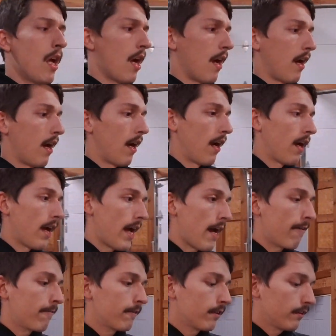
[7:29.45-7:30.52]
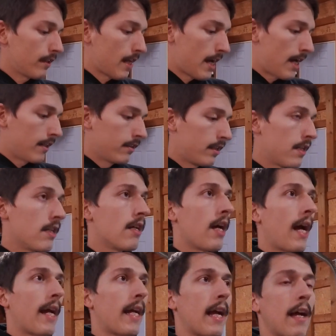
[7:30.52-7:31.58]
After that,
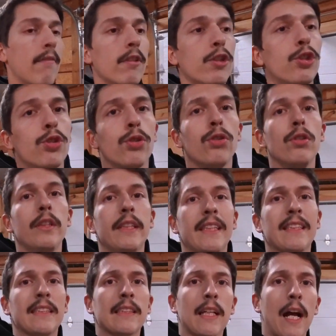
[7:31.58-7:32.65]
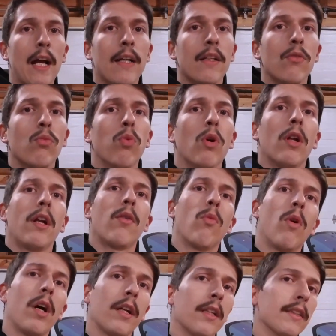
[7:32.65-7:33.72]
I haven't truly decided what I
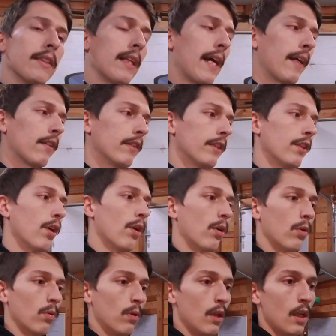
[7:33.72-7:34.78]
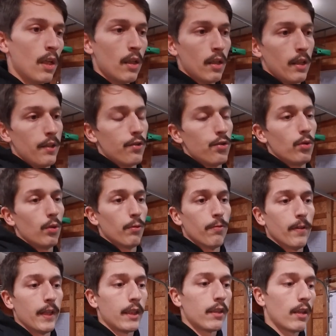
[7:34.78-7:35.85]
want to exactly go and do
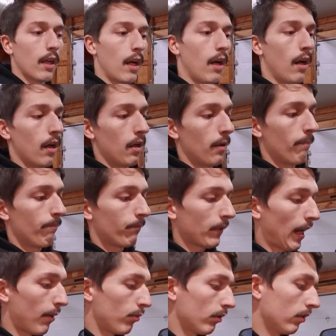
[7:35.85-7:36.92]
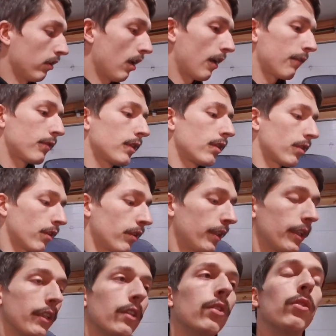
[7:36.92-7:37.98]
with it. I would love to turn
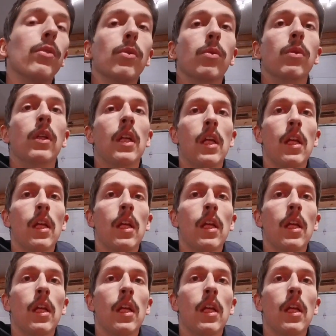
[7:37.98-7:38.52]
it into